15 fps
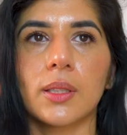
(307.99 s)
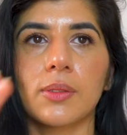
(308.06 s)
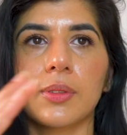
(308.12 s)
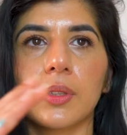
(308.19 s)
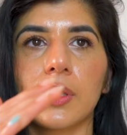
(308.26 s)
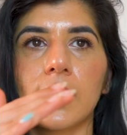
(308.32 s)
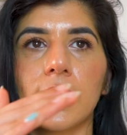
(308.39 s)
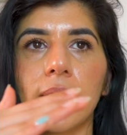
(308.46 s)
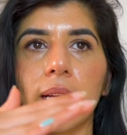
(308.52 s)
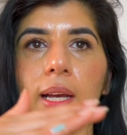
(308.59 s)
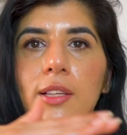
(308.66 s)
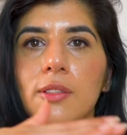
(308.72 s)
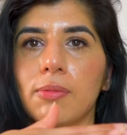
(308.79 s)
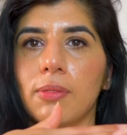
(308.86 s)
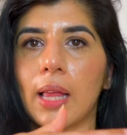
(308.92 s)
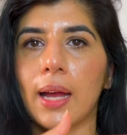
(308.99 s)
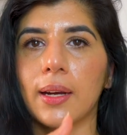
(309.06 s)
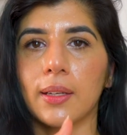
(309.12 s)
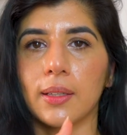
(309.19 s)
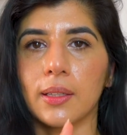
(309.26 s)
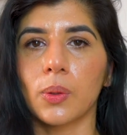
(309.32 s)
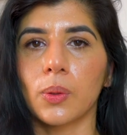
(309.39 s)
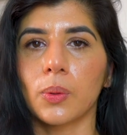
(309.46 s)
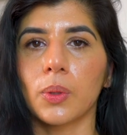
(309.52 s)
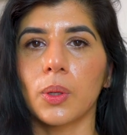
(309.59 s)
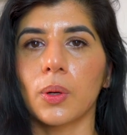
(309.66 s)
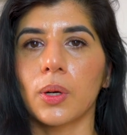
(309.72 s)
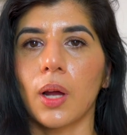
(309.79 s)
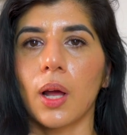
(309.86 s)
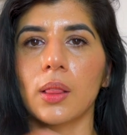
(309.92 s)
if your learning has flattened, so
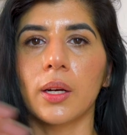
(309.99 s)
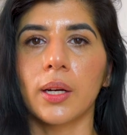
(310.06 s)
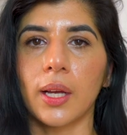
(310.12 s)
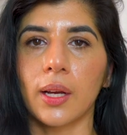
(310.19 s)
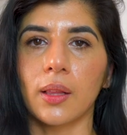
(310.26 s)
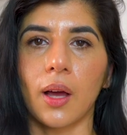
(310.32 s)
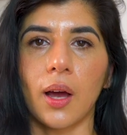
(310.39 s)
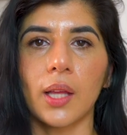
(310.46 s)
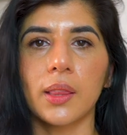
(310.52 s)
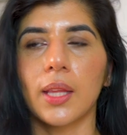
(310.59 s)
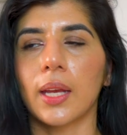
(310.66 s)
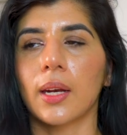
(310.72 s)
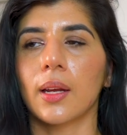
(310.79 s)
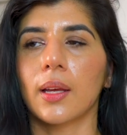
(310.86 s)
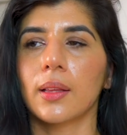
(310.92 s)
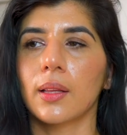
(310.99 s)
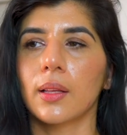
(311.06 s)
you're not learning a lot, then